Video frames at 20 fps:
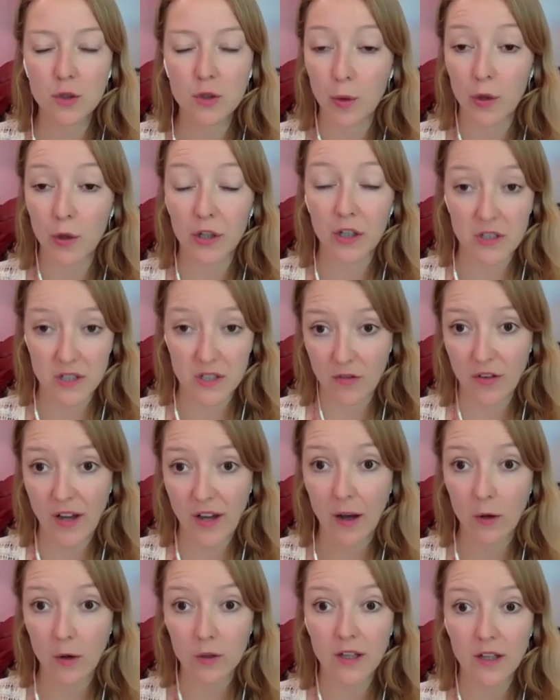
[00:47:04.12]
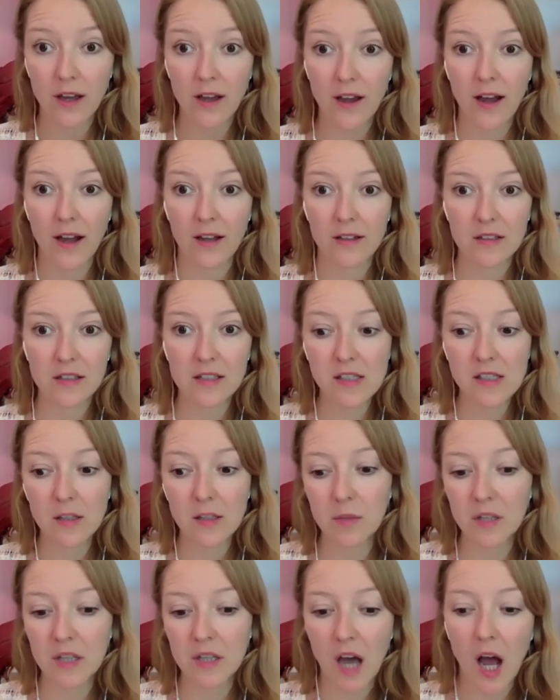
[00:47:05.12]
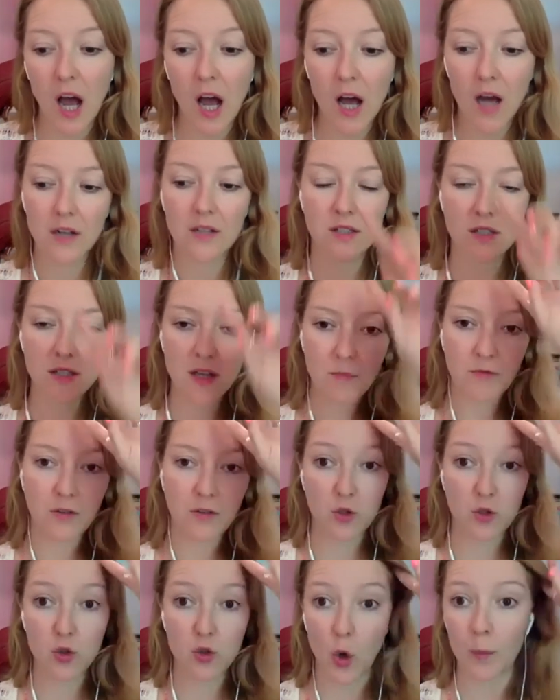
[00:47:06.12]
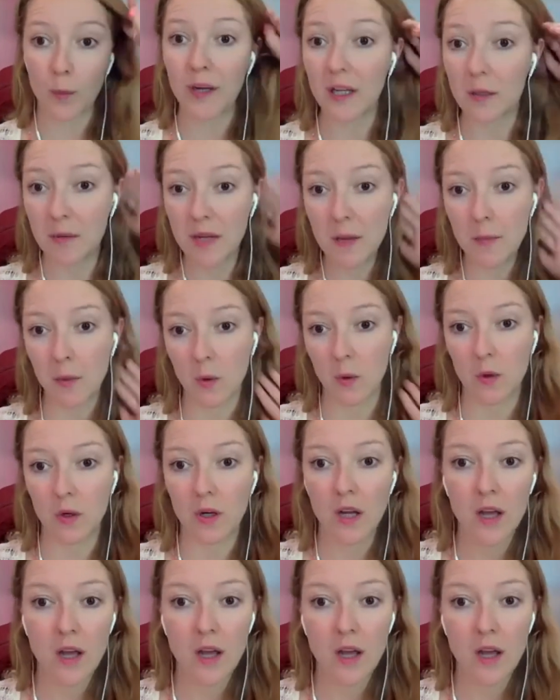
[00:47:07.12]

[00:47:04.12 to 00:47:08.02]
to put yourself out there. And this can be the hardest step for so many people.